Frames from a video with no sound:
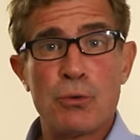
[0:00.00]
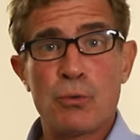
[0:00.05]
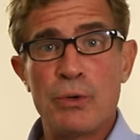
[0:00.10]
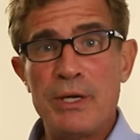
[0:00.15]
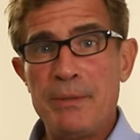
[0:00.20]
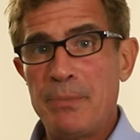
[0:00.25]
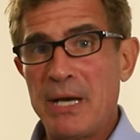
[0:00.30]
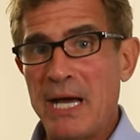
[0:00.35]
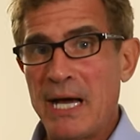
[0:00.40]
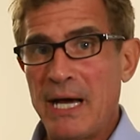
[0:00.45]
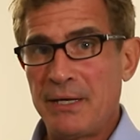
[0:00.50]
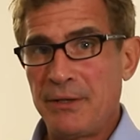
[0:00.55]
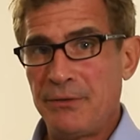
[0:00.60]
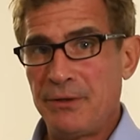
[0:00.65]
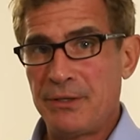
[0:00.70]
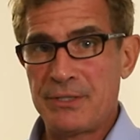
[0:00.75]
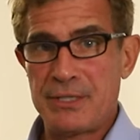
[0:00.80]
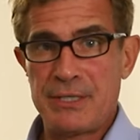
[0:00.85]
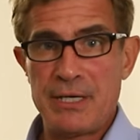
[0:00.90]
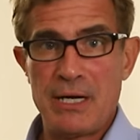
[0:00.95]
repadded
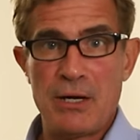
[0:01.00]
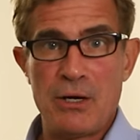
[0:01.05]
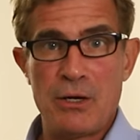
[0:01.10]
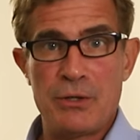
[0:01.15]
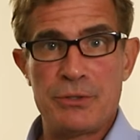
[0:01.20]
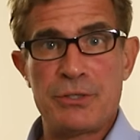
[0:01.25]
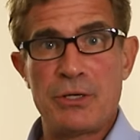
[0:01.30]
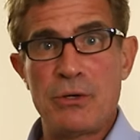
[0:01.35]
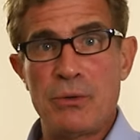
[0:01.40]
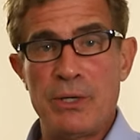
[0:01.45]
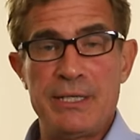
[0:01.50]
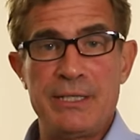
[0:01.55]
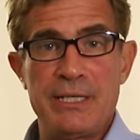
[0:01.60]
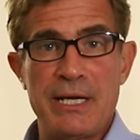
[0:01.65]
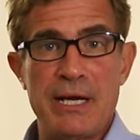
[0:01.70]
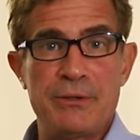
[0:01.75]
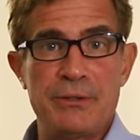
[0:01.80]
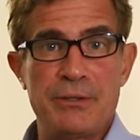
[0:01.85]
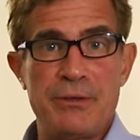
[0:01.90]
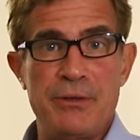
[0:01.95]
the stairs going
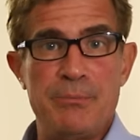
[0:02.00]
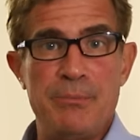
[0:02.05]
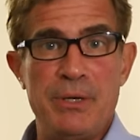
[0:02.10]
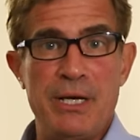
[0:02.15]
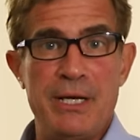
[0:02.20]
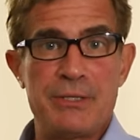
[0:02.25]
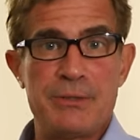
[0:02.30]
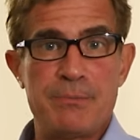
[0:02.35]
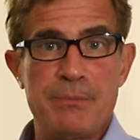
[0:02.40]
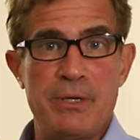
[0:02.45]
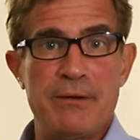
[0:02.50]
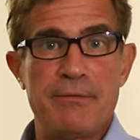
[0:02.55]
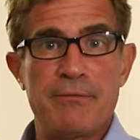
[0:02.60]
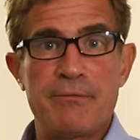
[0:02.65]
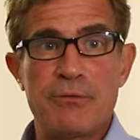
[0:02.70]
down to the basement